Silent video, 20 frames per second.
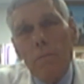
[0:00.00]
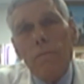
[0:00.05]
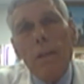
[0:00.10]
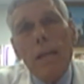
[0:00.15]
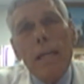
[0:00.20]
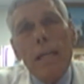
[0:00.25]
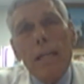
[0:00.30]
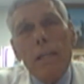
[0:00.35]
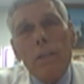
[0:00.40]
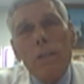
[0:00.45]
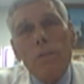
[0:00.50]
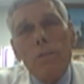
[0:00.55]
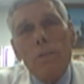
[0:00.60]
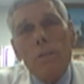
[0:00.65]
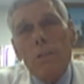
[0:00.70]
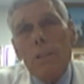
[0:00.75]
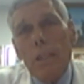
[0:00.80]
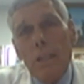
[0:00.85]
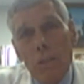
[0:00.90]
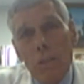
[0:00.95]
flag you
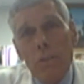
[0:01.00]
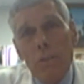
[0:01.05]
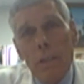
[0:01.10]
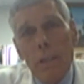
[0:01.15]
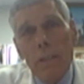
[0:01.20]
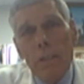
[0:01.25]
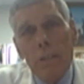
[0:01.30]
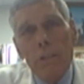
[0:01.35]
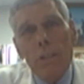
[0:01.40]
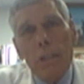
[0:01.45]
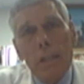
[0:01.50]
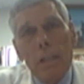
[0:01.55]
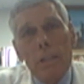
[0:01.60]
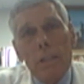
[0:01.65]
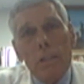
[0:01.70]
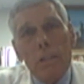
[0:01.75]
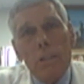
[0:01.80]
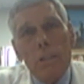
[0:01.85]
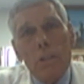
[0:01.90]
and say you need to change it.